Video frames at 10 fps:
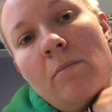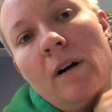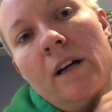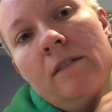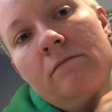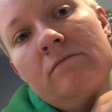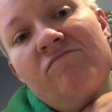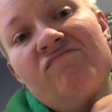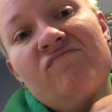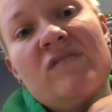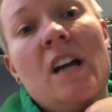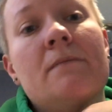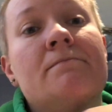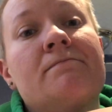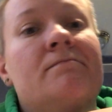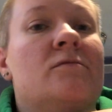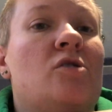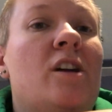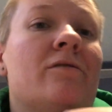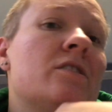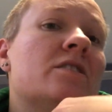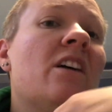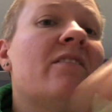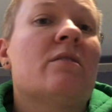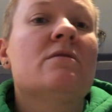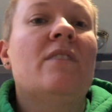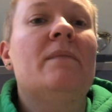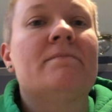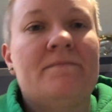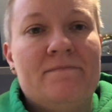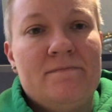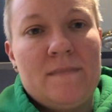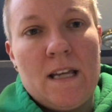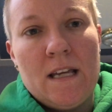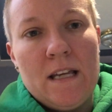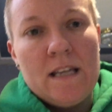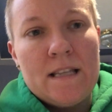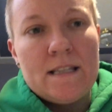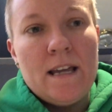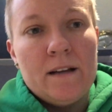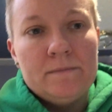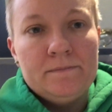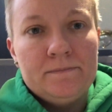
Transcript: But yeah, try it for yourself. It was fun. See ya.